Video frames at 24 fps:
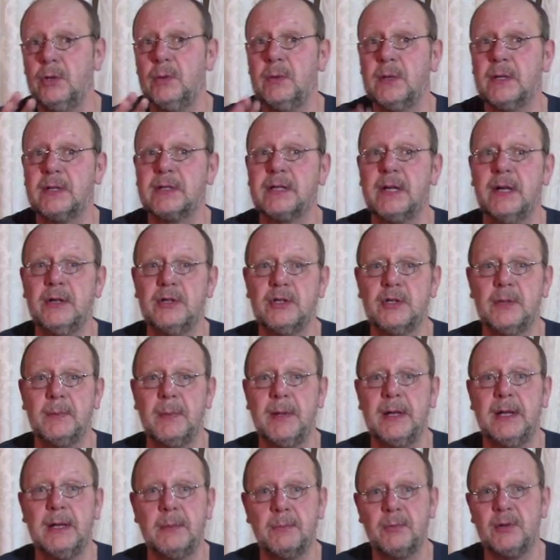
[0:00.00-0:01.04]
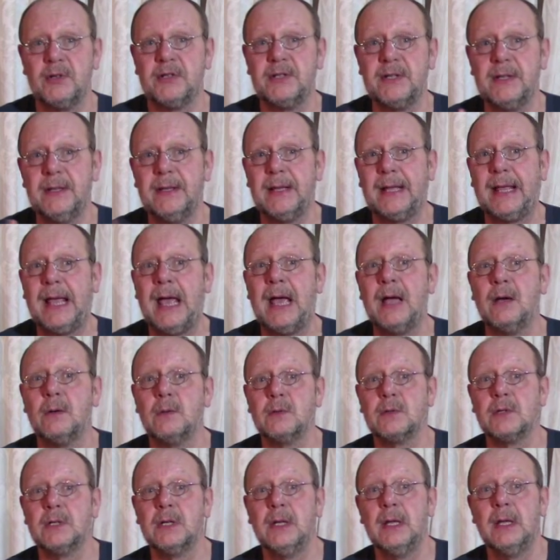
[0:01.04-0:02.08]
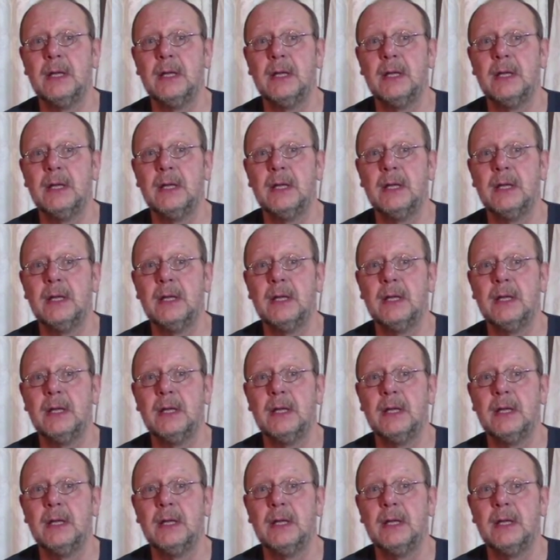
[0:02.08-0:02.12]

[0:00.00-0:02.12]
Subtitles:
that's going to be impressing the gals